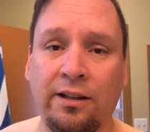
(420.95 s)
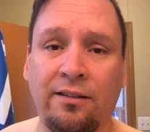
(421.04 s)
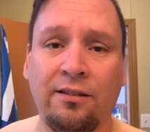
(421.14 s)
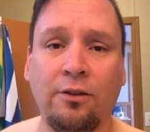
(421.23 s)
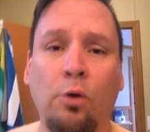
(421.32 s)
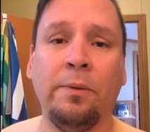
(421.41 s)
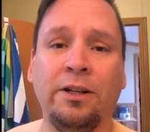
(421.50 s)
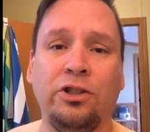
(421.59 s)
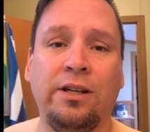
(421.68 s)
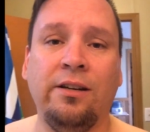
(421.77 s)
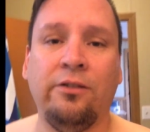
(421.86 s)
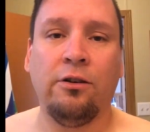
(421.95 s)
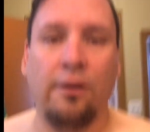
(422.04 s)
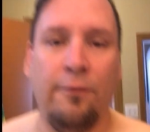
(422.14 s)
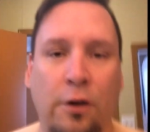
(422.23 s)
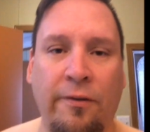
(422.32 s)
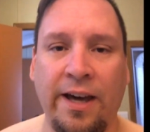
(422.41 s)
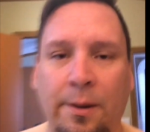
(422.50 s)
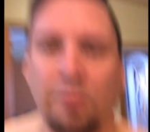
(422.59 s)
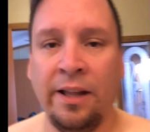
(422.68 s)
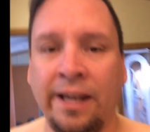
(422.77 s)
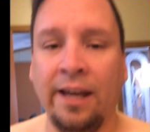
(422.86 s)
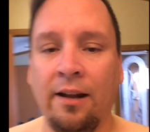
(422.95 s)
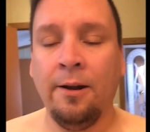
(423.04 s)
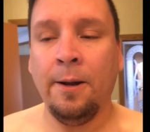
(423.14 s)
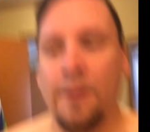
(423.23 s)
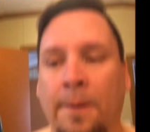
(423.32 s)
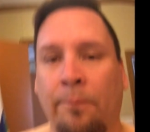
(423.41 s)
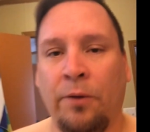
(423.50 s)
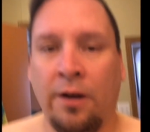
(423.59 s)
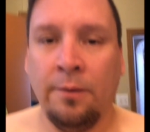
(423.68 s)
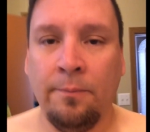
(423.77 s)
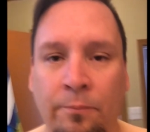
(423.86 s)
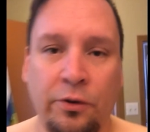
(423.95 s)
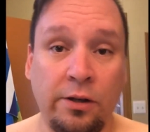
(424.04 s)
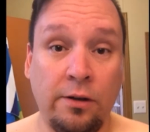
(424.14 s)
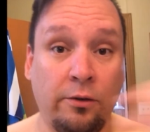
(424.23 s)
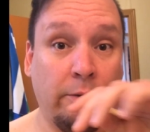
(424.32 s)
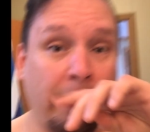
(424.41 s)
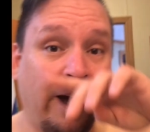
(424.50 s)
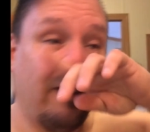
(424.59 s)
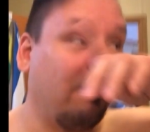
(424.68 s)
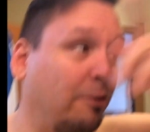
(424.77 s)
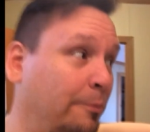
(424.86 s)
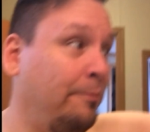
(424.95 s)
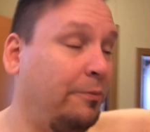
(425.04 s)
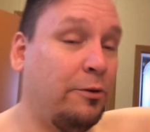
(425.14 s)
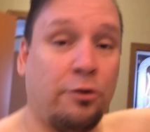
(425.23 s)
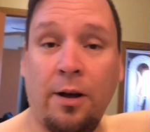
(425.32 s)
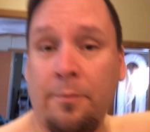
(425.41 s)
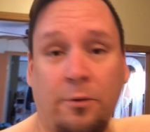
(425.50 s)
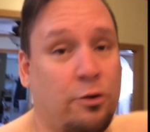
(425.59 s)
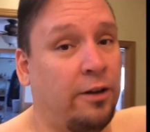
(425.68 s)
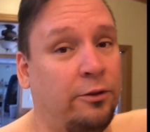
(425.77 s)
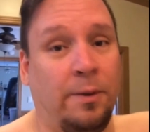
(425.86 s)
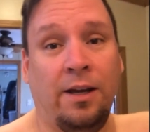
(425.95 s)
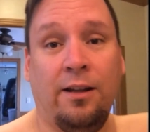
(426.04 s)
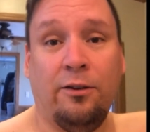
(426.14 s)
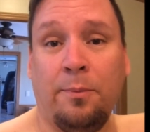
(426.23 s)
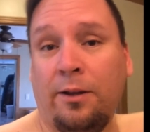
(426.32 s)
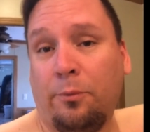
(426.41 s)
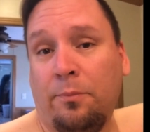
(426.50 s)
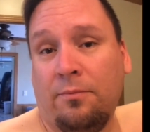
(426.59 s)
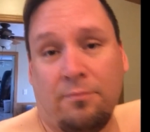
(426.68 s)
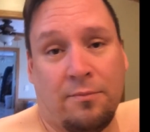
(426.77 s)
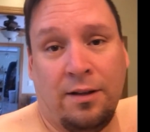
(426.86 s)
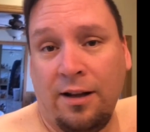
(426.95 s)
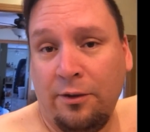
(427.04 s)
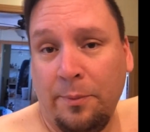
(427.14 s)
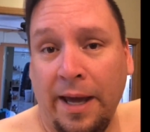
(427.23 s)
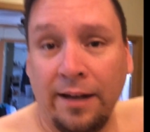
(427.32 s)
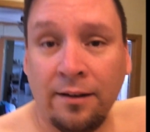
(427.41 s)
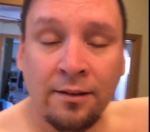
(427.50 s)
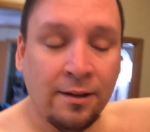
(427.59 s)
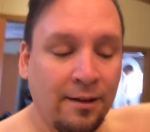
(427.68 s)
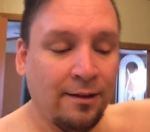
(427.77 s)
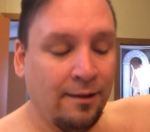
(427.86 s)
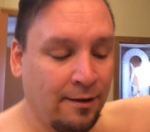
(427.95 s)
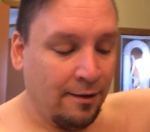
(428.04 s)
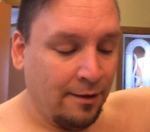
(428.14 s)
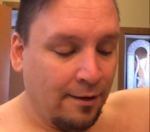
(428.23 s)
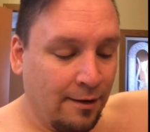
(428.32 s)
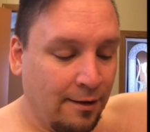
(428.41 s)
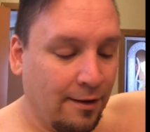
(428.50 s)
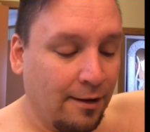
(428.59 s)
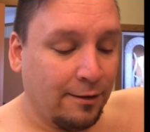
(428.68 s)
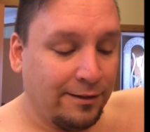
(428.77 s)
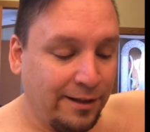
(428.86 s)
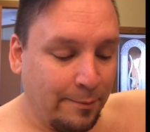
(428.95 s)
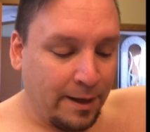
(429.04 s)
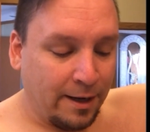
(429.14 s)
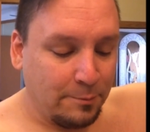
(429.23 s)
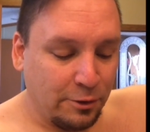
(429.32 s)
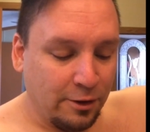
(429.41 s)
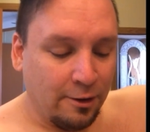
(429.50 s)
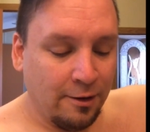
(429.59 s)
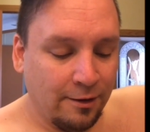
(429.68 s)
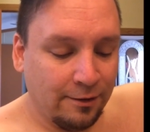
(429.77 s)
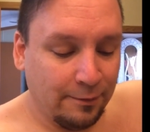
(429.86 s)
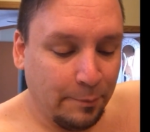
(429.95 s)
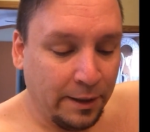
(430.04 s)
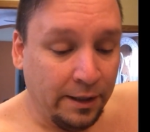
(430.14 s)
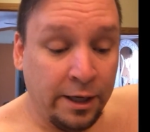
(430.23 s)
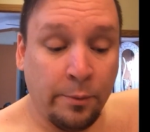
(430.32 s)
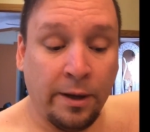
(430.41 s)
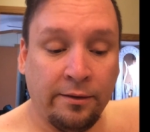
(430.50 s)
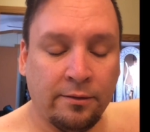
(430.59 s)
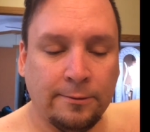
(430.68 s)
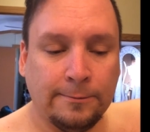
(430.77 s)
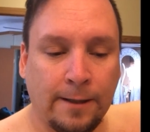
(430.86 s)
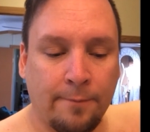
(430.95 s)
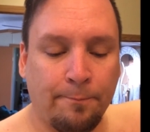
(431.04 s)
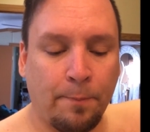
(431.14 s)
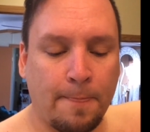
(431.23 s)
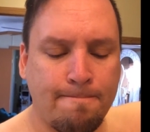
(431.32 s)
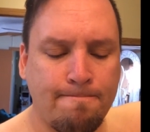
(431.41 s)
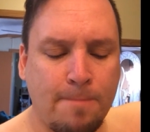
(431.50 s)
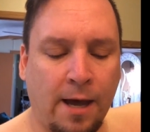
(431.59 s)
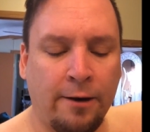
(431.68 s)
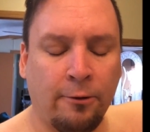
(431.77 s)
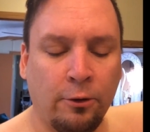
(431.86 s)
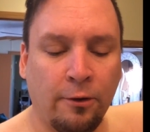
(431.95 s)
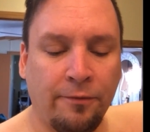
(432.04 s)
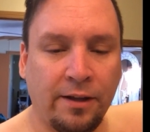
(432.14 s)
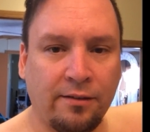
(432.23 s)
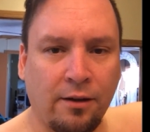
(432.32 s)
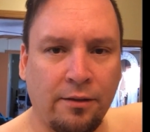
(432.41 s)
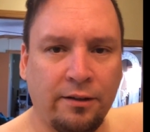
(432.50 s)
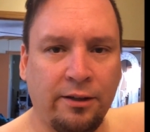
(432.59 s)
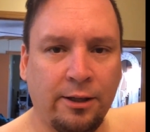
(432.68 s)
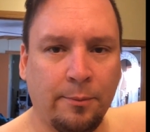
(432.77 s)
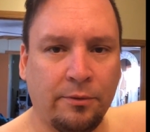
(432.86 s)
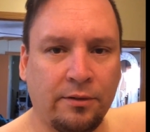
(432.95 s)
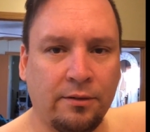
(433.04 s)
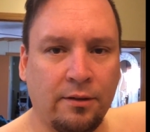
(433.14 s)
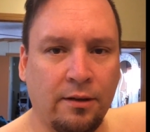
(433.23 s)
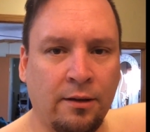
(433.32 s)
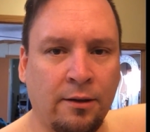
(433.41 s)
It's so much easier if you've had plant to use the bathroom. Trust me, it smells not as bad. TMI, I'm sure. But anyways, I don't know if that's all the tips.